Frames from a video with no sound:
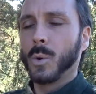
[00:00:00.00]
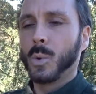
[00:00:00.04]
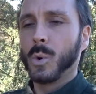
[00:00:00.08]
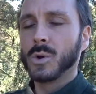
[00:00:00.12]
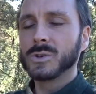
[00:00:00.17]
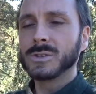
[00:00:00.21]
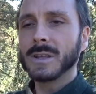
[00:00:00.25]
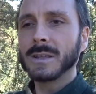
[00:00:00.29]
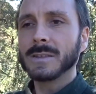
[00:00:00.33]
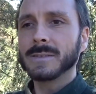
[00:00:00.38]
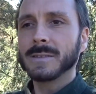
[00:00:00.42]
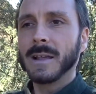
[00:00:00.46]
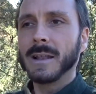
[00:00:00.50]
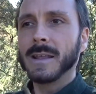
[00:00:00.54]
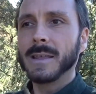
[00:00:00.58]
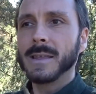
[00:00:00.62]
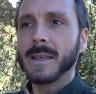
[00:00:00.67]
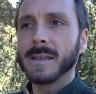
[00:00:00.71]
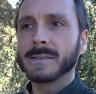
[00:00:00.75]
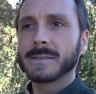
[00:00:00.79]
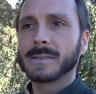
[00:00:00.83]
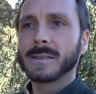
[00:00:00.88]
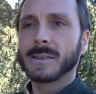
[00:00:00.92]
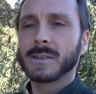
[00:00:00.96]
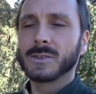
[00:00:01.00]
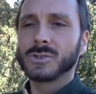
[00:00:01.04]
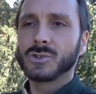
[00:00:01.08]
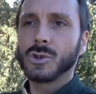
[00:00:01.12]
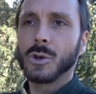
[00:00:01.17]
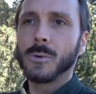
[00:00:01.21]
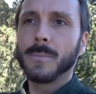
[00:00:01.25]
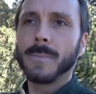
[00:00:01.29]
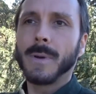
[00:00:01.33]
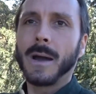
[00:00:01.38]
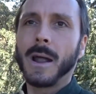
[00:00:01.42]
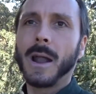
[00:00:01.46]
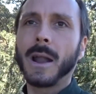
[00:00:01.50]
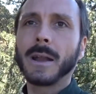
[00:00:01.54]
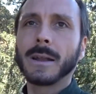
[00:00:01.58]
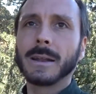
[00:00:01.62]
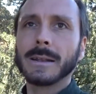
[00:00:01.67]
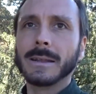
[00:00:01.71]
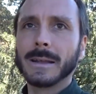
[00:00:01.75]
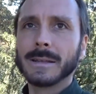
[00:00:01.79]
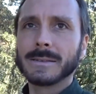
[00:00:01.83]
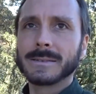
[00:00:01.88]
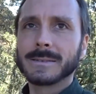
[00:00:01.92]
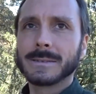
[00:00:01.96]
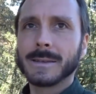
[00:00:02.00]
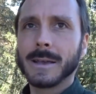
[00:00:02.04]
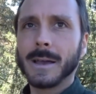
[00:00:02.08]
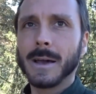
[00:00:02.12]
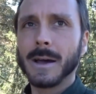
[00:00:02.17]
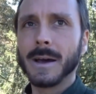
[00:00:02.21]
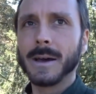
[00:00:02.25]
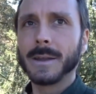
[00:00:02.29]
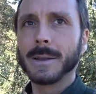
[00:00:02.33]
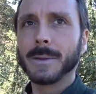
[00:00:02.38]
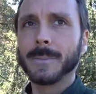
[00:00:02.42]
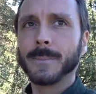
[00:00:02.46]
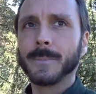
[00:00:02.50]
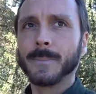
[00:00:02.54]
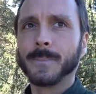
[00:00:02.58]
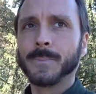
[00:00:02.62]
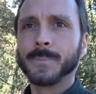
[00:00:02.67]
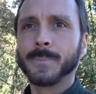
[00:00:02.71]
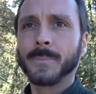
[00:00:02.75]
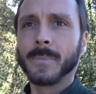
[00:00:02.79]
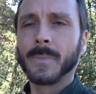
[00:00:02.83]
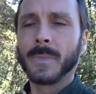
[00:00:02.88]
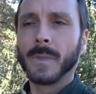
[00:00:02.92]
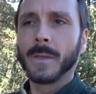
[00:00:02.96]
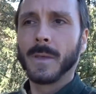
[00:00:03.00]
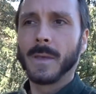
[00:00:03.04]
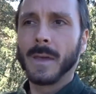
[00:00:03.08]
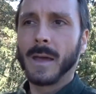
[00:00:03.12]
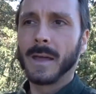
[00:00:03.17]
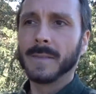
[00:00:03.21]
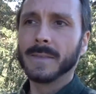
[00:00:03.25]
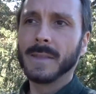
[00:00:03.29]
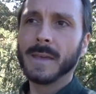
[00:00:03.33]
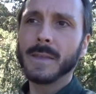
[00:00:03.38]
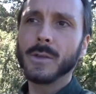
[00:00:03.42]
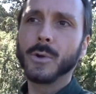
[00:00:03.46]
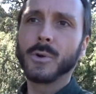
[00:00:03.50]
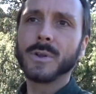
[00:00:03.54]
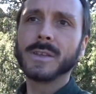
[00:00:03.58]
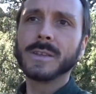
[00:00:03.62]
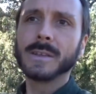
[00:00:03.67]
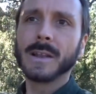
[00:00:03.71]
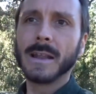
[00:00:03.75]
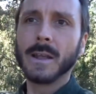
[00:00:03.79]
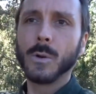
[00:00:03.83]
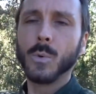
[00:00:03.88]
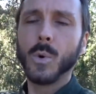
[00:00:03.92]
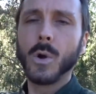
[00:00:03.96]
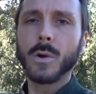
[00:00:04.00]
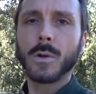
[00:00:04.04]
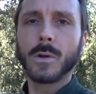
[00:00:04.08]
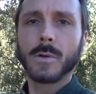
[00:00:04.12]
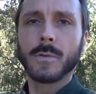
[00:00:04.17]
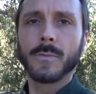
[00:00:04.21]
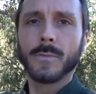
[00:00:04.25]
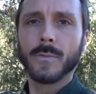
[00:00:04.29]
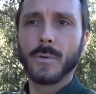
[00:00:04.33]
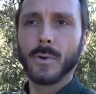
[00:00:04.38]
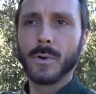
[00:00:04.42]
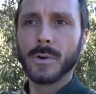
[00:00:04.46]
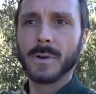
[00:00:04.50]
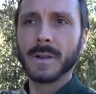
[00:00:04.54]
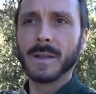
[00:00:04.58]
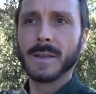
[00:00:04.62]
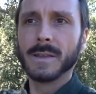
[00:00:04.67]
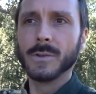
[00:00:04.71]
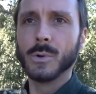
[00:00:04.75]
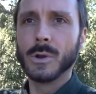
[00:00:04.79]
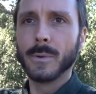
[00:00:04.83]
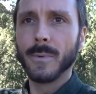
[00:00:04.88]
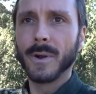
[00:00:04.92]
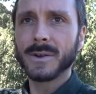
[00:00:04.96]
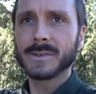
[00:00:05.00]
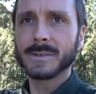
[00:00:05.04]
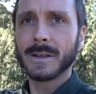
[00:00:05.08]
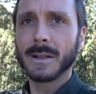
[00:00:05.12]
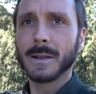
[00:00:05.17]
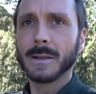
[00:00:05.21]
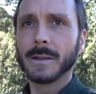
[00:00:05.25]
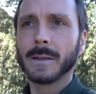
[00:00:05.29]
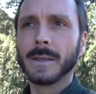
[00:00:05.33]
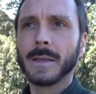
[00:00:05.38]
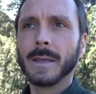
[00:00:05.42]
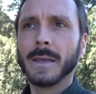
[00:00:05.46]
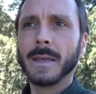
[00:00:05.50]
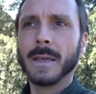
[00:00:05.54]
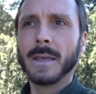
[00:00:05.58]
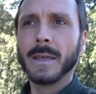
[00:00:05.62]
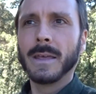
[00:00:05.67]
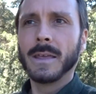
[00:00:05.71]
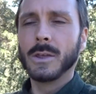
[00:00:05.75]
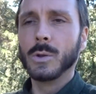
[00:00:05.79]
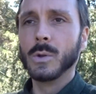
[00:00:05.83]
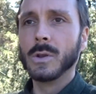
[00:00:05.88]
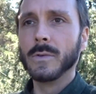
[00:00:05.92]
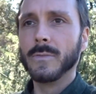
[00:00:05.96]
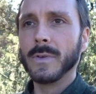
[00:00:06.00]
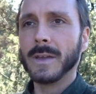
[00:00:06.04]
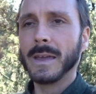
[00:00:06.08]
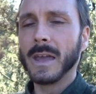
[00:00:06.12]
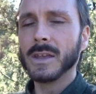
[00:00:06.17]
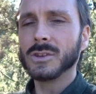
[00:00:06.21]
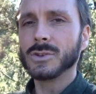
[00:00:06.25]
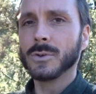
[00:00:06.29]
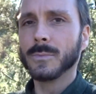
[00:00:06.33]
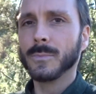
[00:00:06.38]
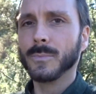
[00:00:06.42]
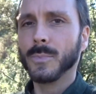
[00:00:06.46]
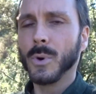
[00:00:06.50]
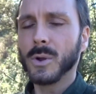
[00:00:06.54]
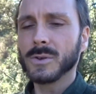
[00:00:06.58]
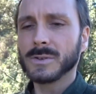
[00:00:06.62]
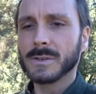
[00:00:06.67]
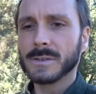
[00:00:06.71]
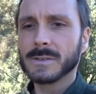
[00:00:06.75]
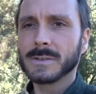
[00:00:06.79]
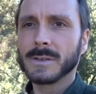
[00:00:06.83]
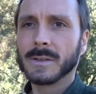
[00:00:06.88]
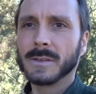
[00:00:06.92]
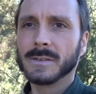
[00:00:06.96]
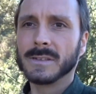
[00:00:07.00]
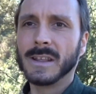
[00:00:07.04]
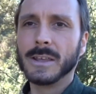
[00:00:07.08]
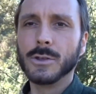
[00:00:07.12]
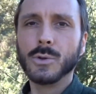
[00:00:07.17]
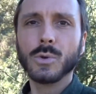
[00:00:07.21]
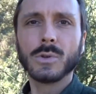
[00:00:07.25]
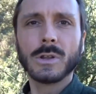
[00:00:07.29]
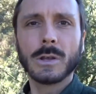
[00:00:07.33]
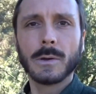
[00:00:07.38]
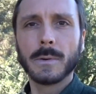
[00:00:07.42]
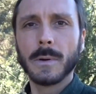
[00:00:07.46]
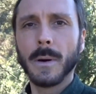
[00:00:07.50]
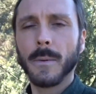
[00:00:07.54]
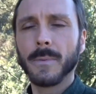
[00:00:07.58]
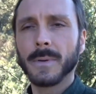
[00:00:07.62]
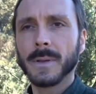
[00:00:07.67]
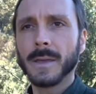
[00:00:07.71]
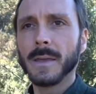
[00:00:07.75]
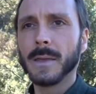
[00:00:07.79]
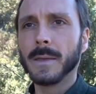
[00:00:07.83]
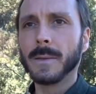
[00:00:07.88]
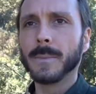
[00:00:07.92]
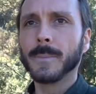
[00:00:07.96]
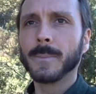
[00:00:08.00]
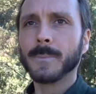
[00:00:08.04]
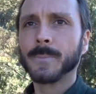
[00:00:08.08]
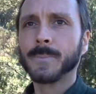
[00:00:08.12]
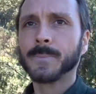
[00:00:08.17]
was the intelligence some architects had, and they originally worked for the universal unification process, the Yud Abhei.